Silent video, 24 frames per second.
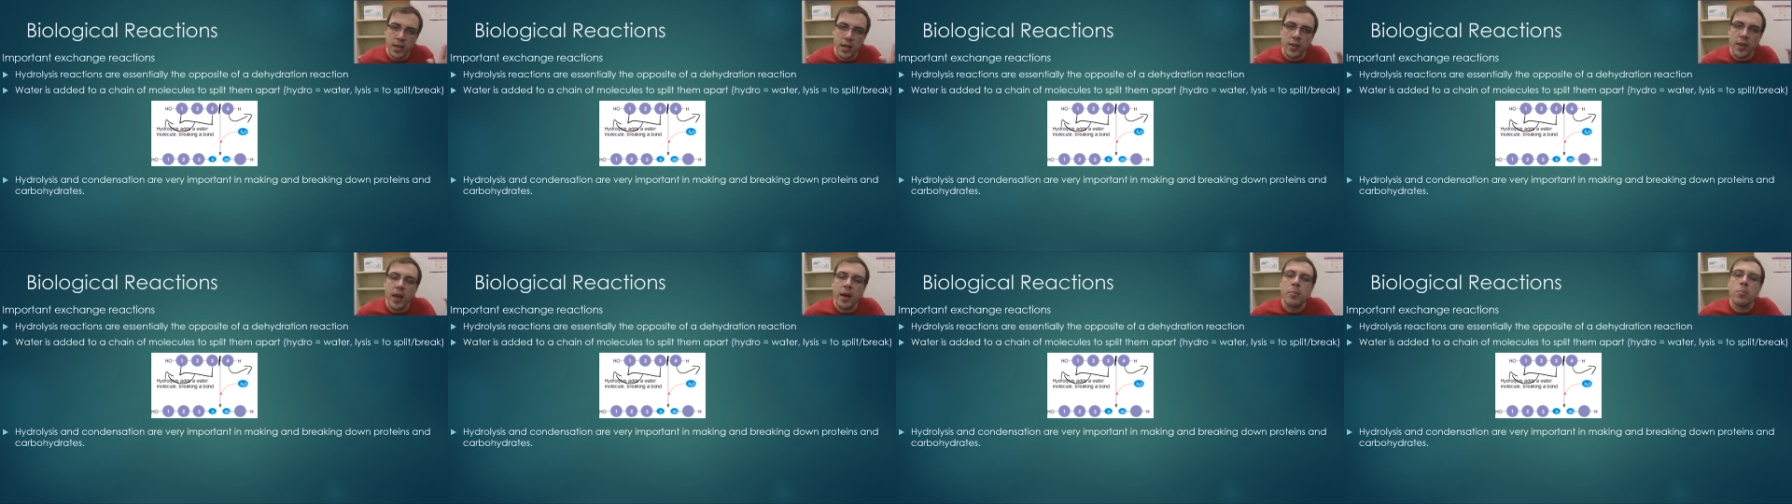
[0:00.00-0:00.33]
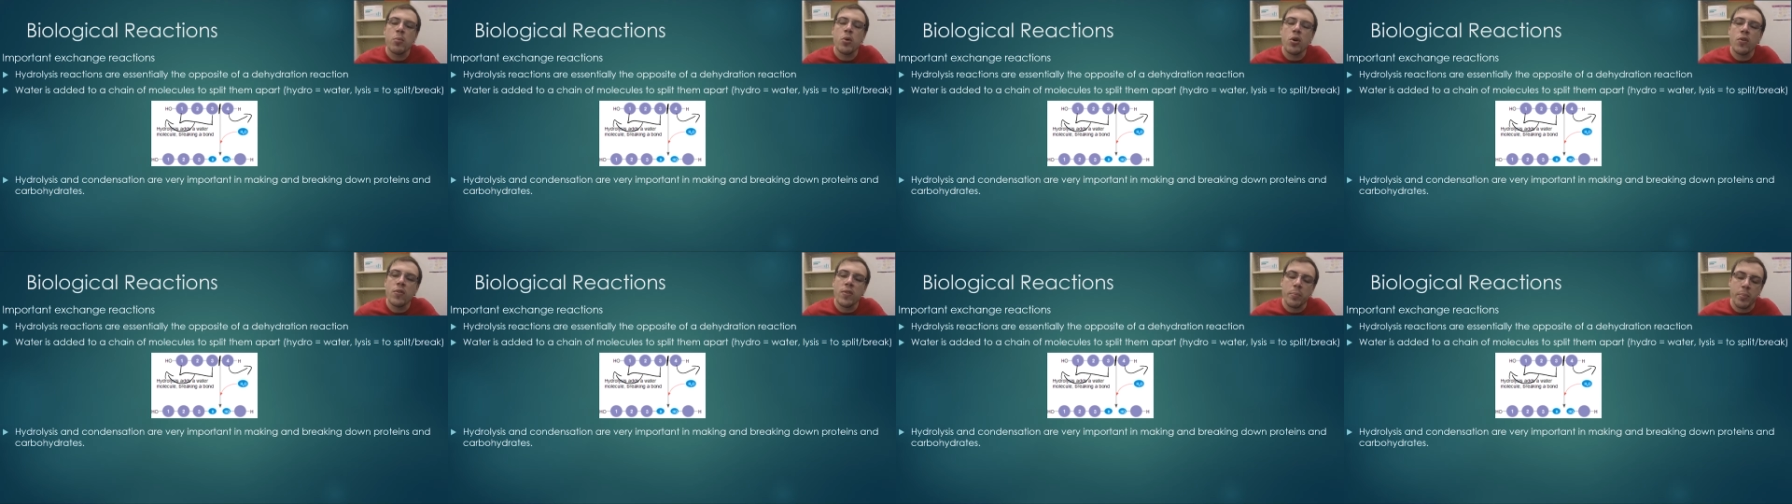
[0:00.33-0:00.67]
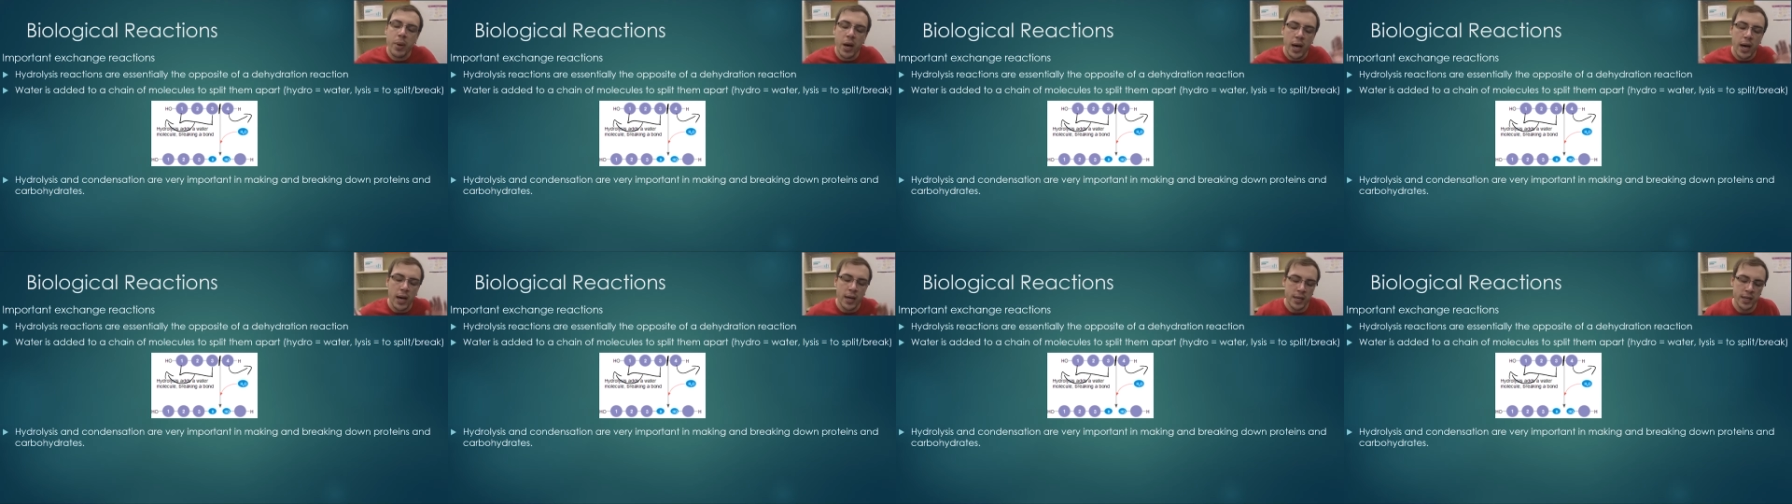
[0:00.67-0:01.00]
and they move
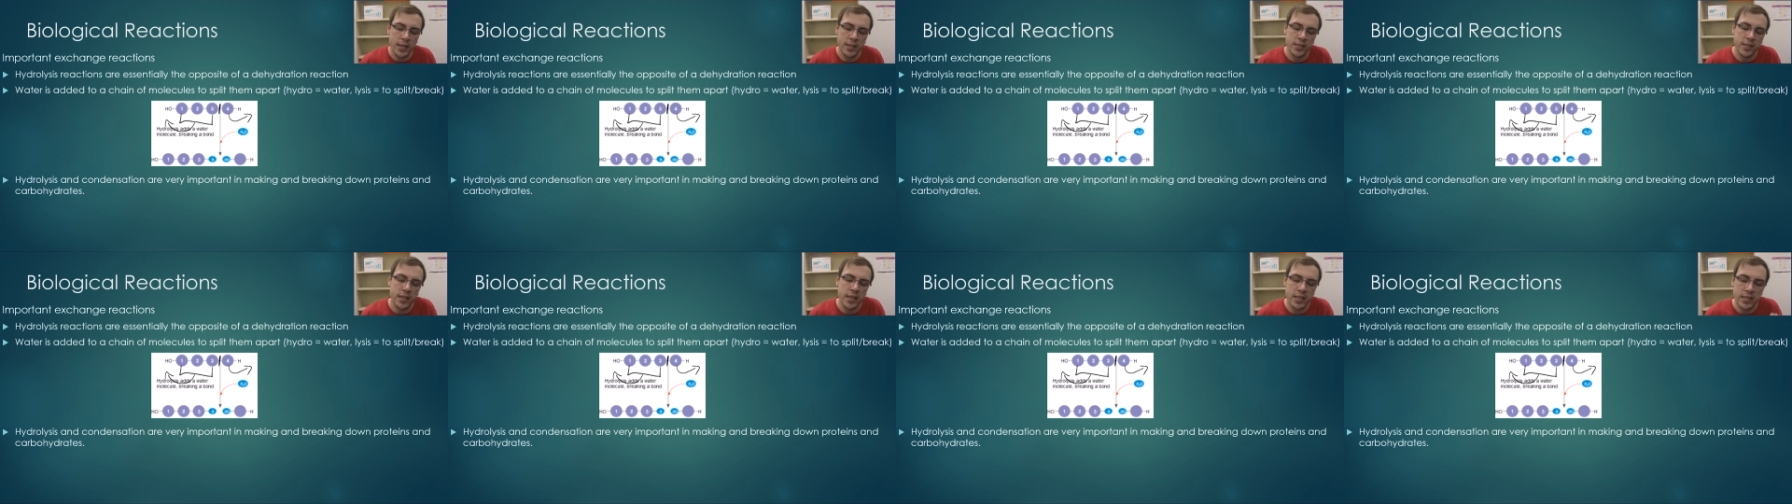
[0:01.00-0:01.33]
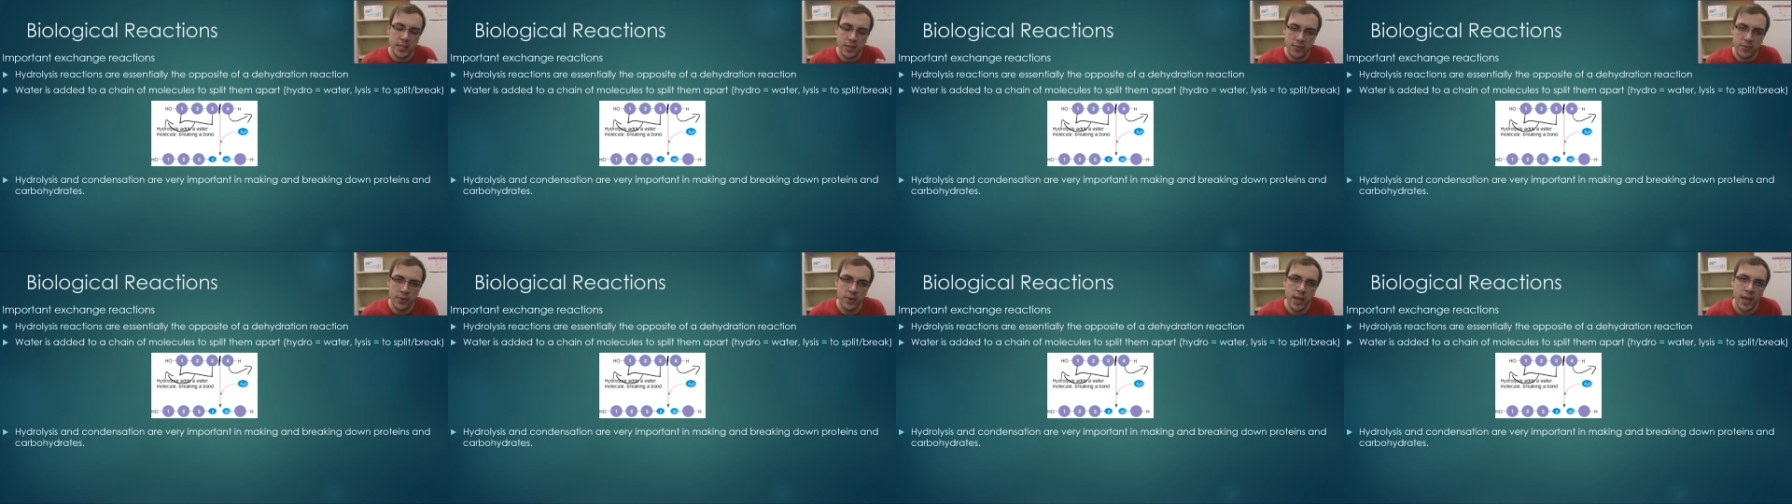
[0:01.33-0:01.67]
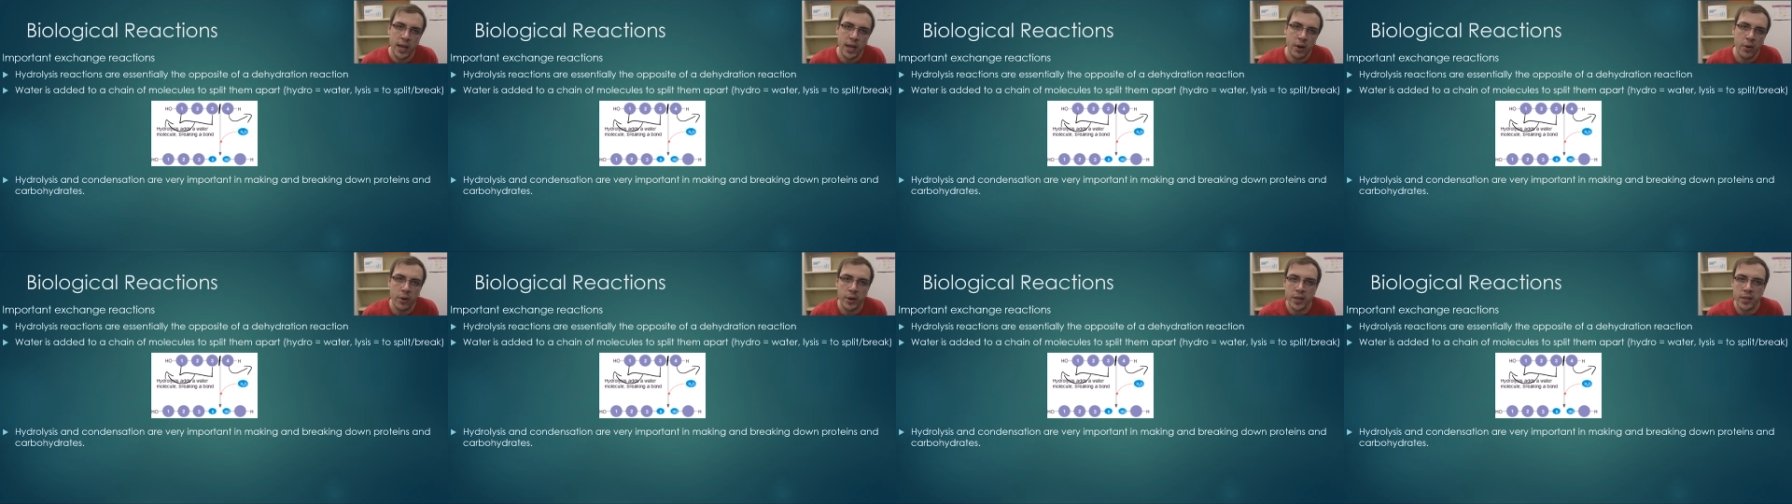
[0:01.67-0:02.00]
apart into their different
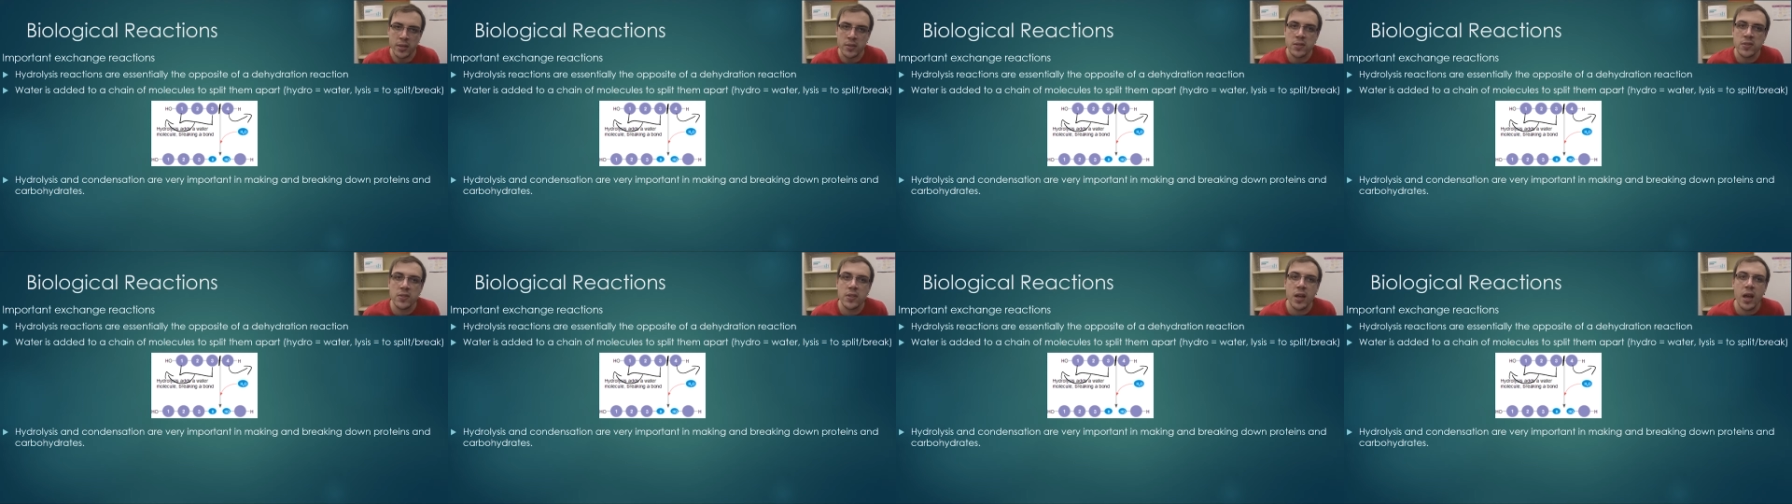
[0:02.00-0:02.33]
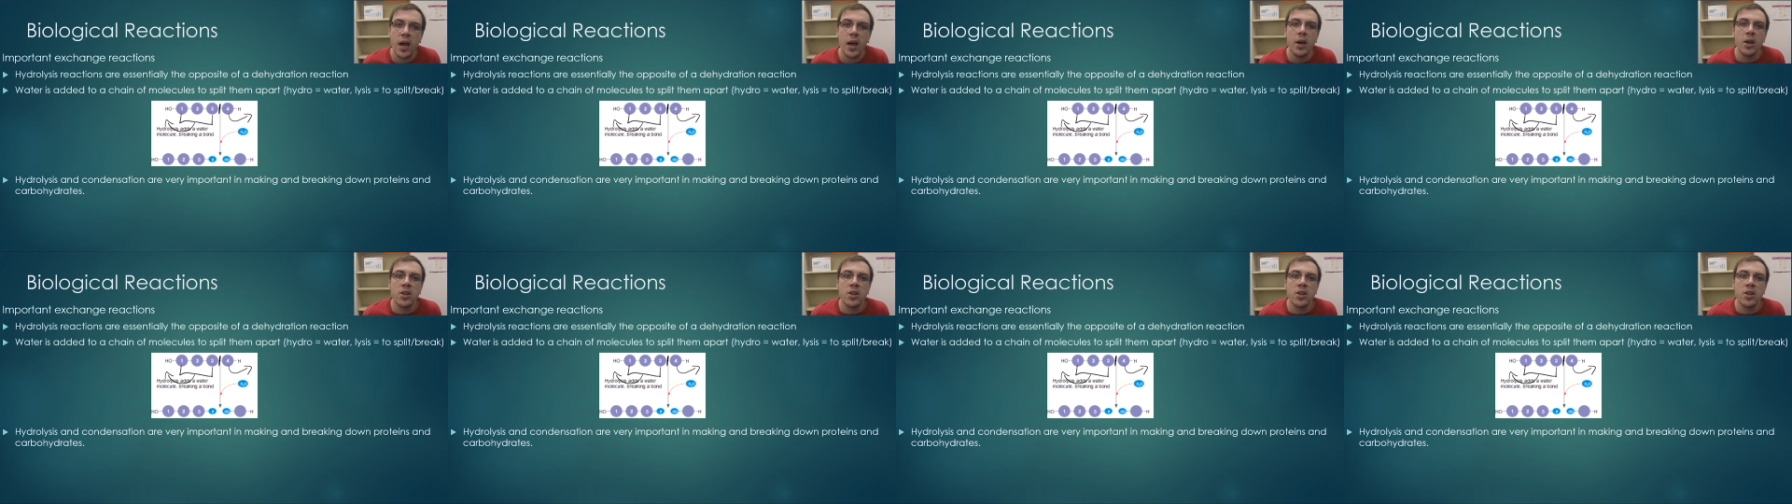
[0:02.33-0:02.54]
areas.